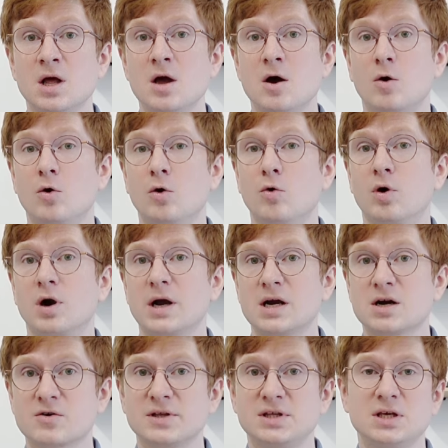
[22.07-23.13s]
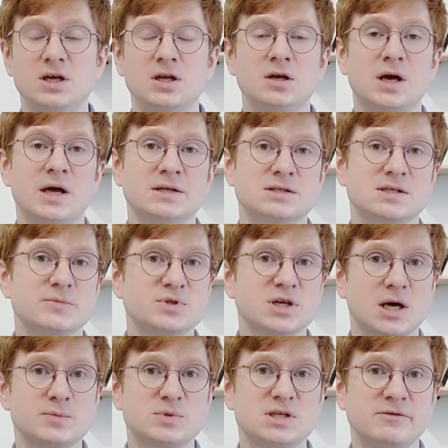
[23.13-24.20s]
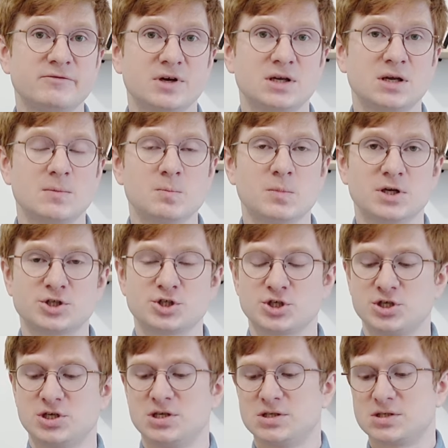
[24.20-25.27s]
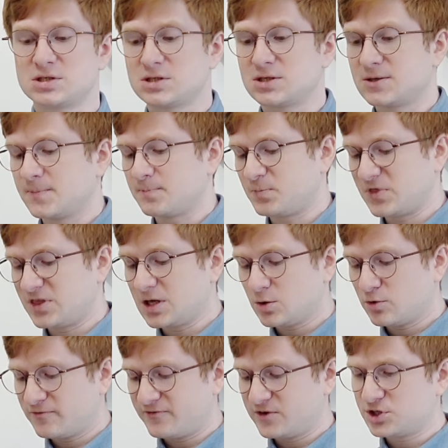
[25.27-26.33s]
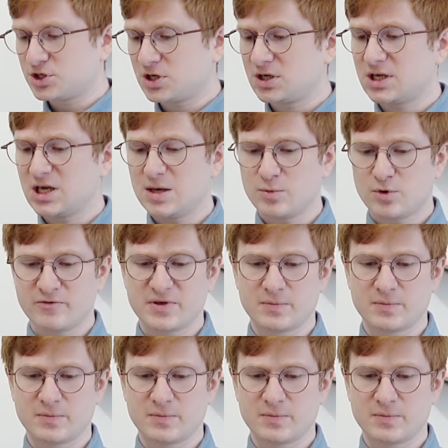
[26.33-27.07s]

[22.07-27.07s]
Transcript: or Eryin, and sometimes even Machinist. The official name of the